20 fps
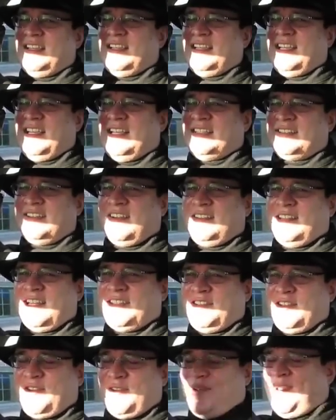It's not
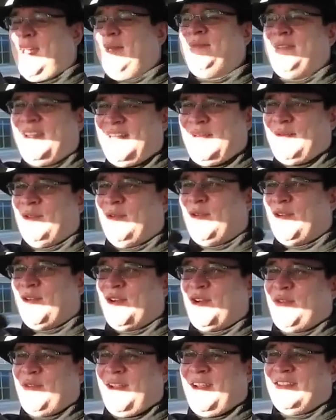like the crap they did with
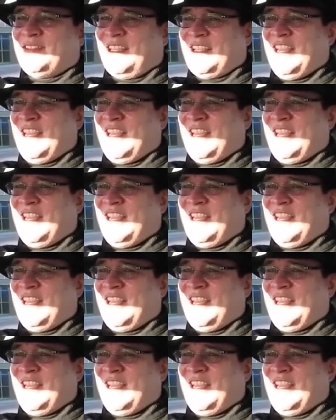Lord of the Rings.